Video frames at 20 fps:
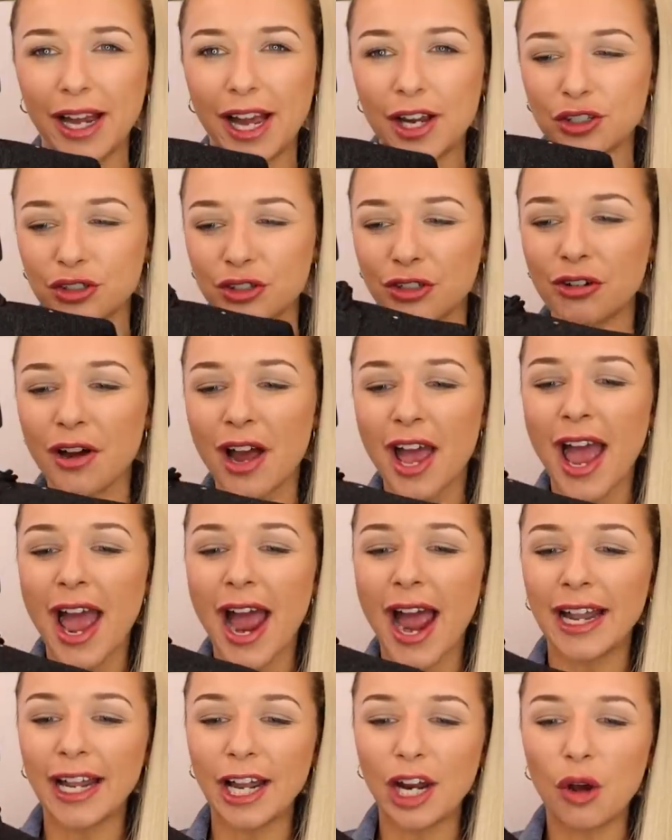casual.
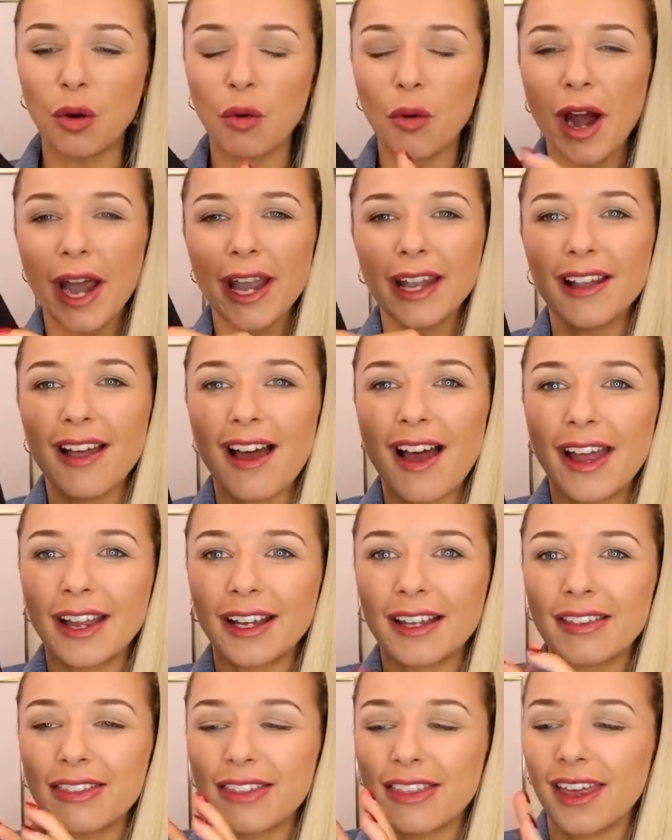And I quite
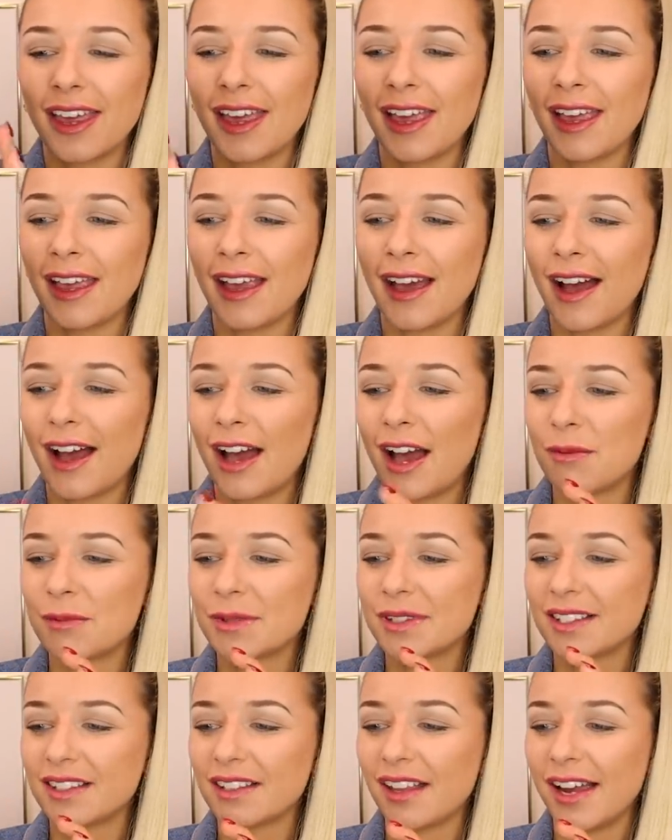like the
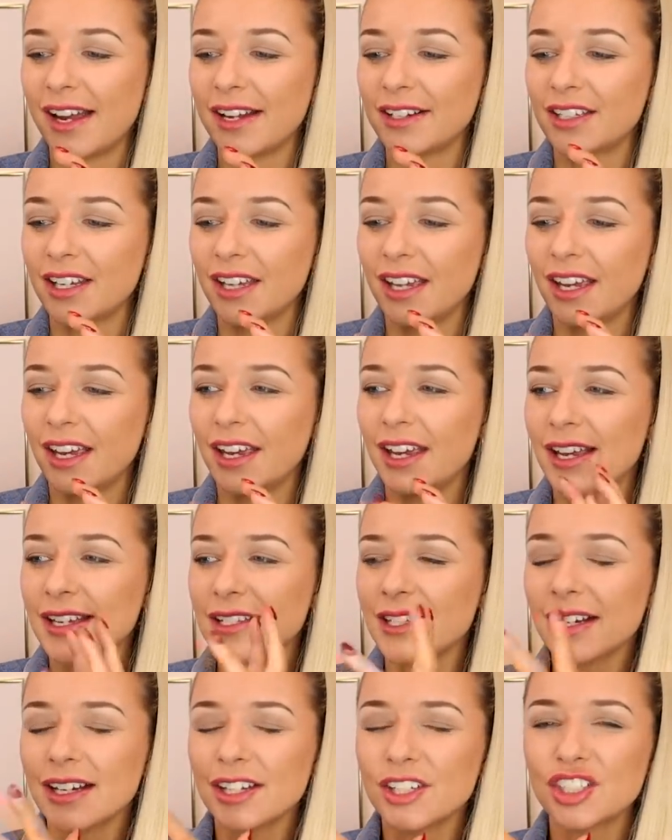slight,
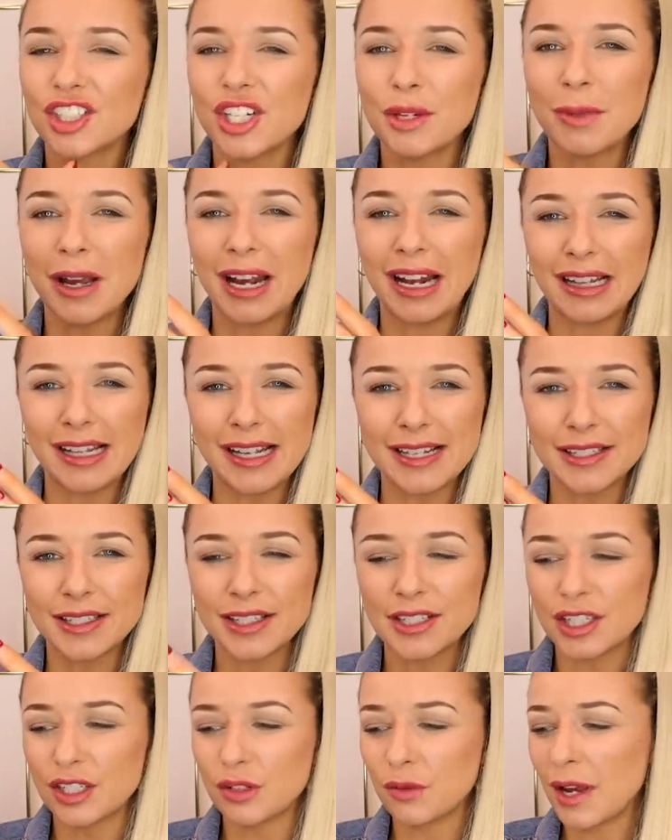it's like a shimmer
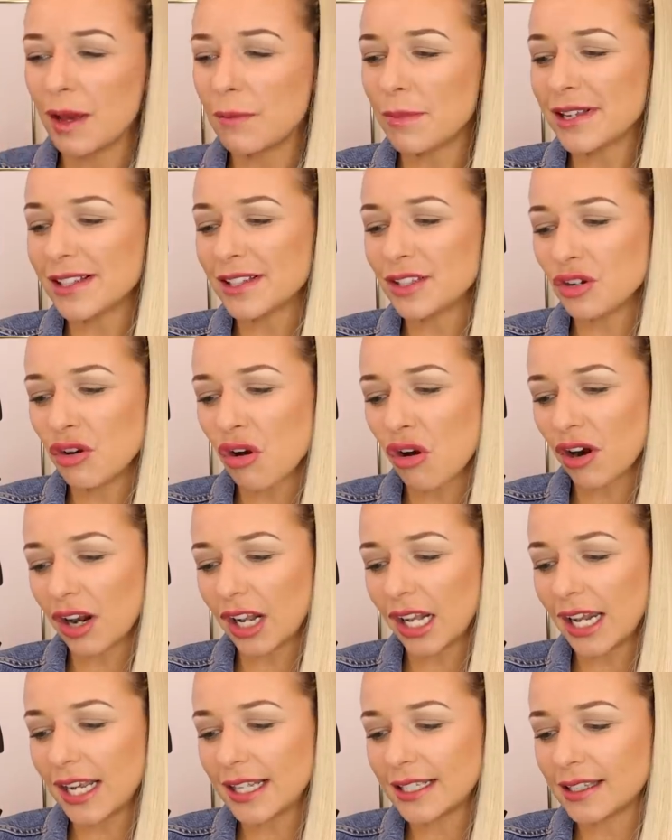glitter to it, but it's not
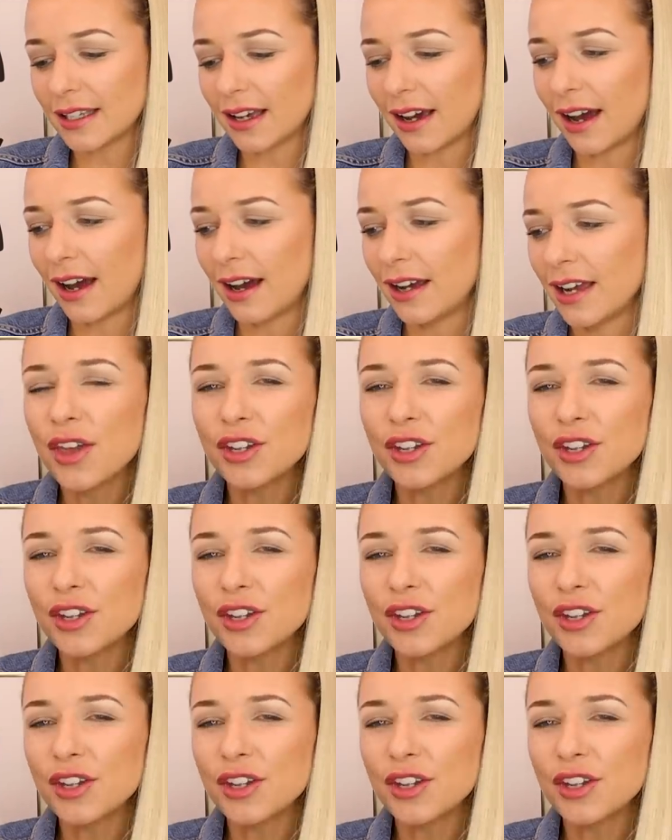glitter.